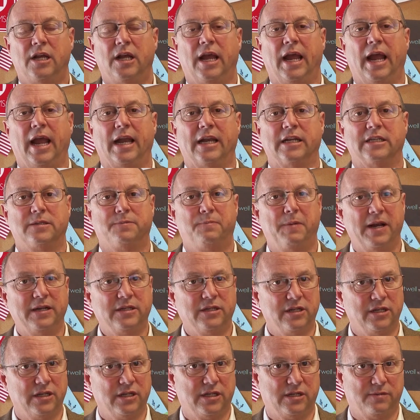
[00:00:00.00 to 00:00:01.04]
and
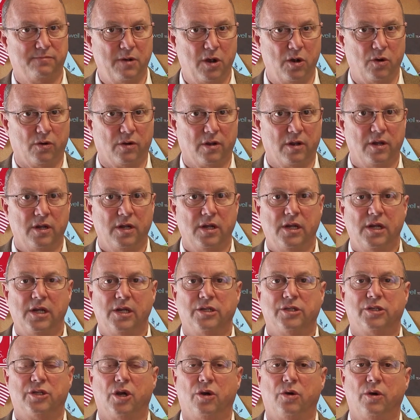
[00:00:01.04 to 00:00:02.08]
especially smoke.
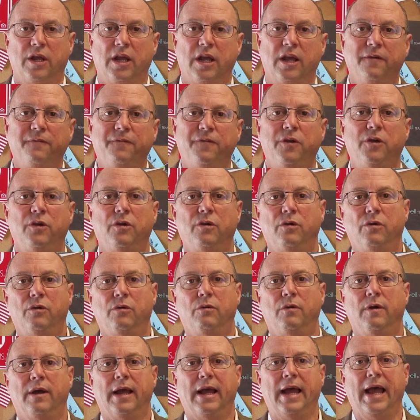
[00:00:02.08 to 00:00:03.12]
So if
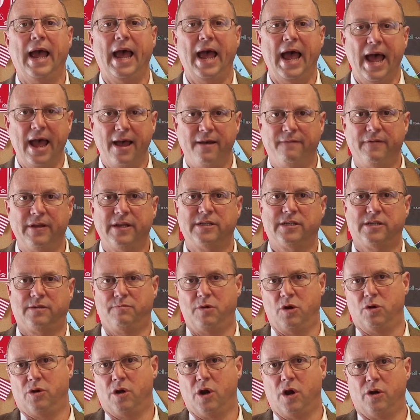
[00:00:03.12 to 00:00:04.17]
you have a
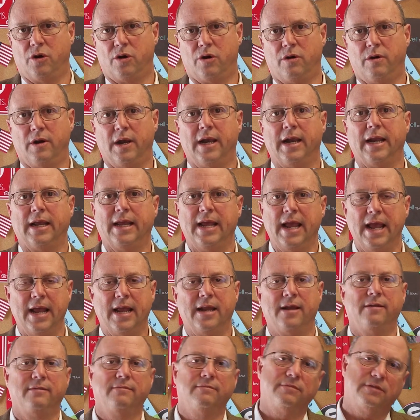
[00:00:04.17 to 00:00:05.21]
smoke odor, and
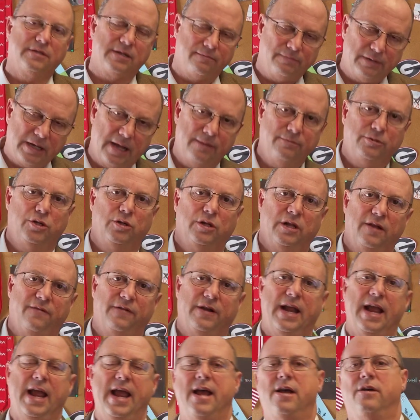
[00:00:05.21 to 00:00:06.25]
again, sometimes you live
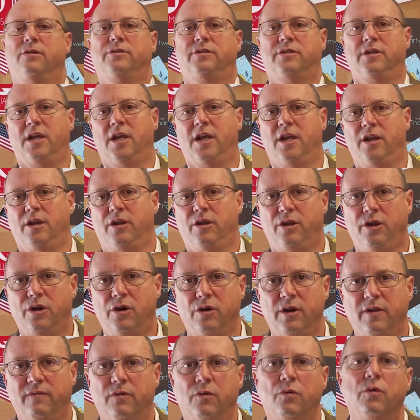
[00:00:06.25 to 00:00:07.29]
in a house and you
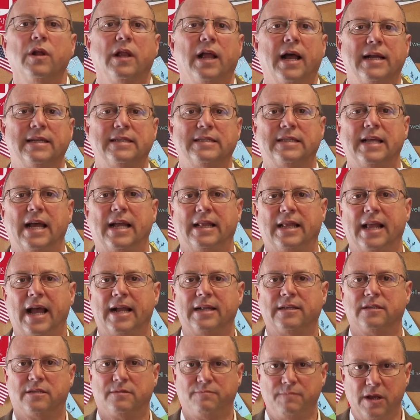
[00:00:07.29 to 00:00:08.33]
don't even realize that
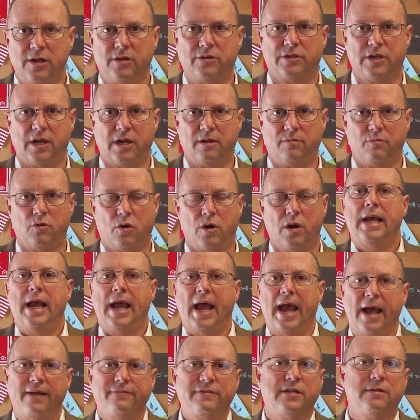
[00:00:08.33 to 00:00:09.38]
that smells anymore,
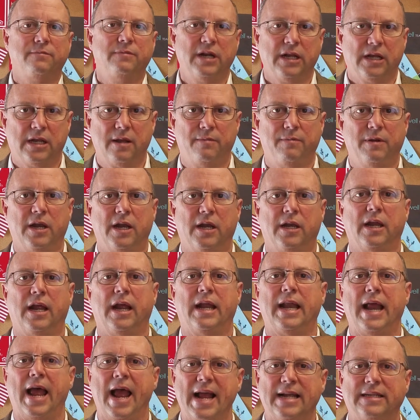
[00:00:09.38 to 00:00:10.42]
have somebody come in
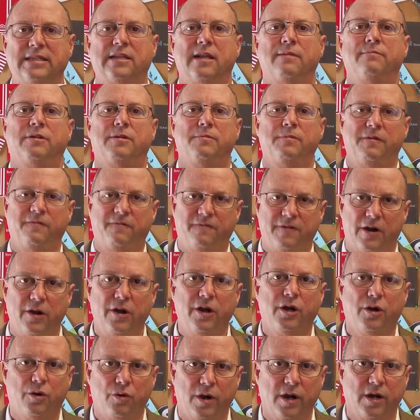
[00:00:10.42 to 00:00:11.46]
and ask them to be very
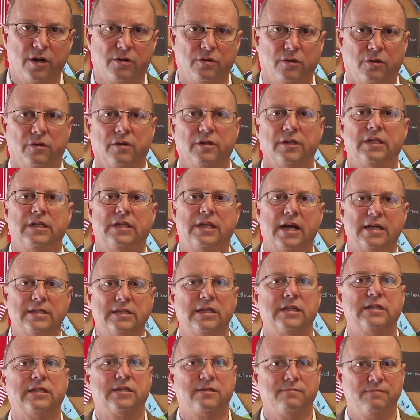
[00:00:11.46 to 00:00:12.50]
critical. Does
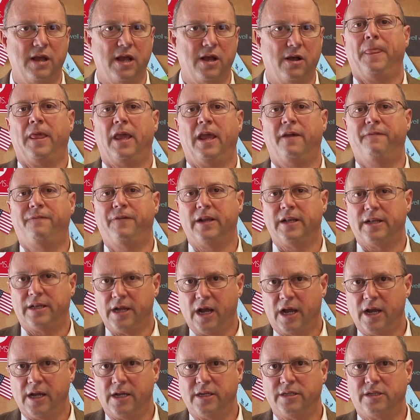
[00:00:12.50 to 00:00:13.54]
it smell? If it
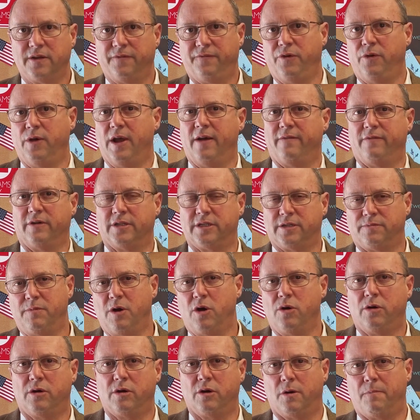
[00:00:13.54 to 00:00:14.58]
does, if you have a
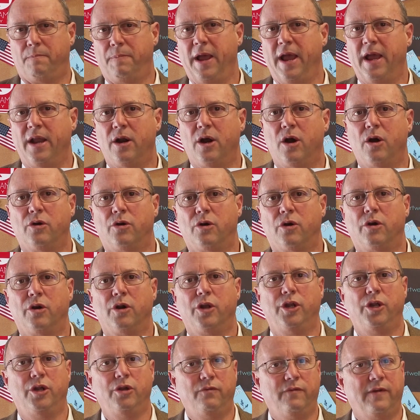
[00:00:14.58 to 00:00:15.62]
smoke or pet odor,
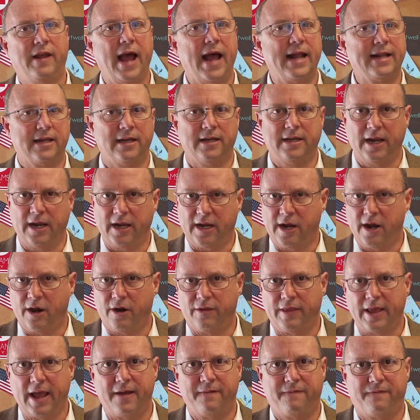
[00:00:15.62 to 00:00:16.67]
you've got to take care
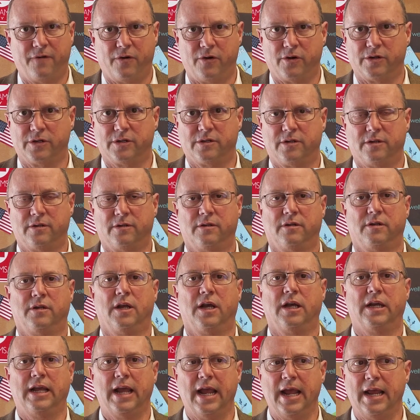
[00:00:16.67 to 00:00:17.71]
of that first.
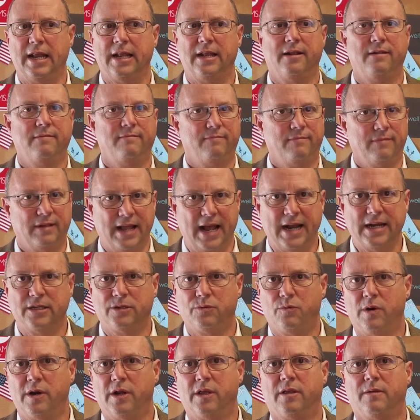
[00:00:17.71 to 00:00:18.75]
Again, that is
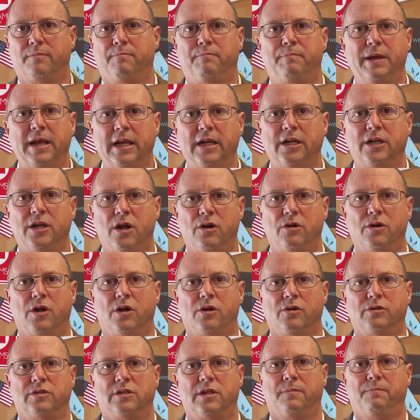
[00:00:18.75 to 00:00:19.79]
one of the big
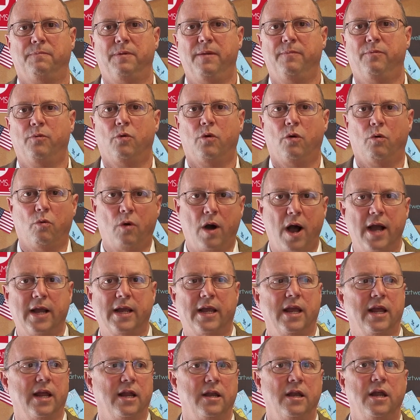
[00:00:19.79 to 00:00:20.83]
no-nos that people will
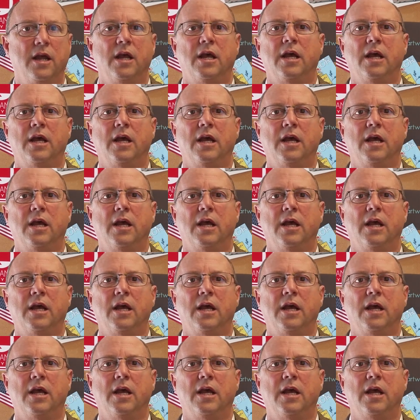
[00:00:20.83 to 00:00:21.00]
walk in.